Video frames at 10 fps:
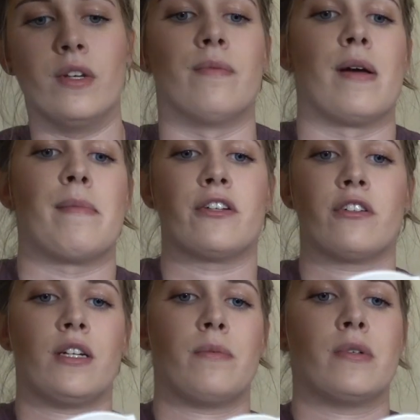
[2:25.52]
Oh, my
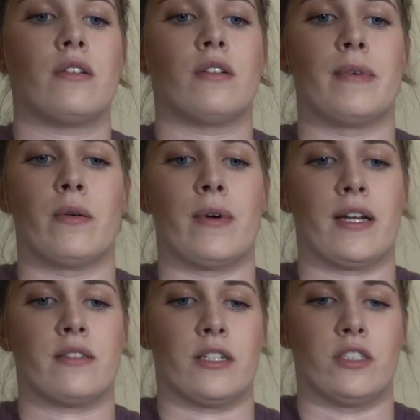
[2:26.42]
measuring cup was a little bit wet
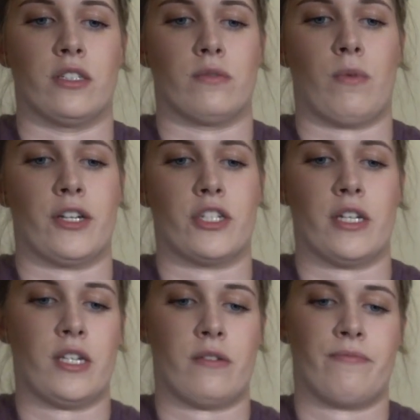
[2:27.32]
because I just washed
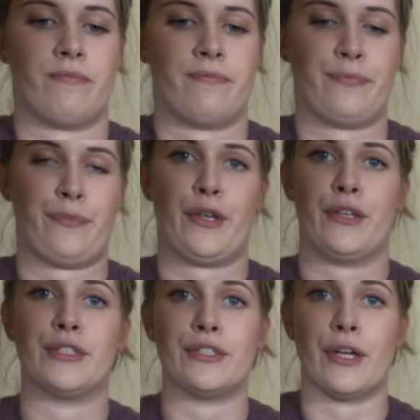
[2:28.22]
it,
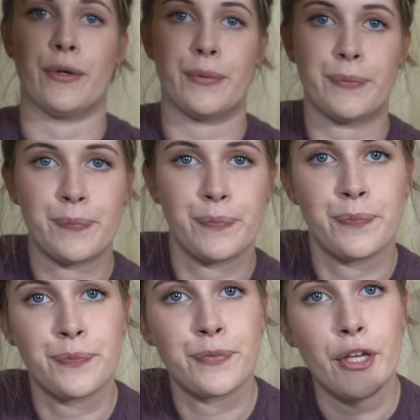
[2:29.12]
so
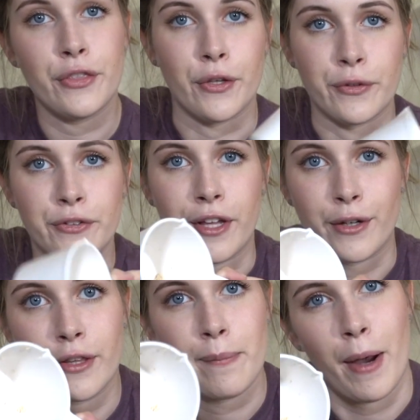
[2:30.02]
those stuck to the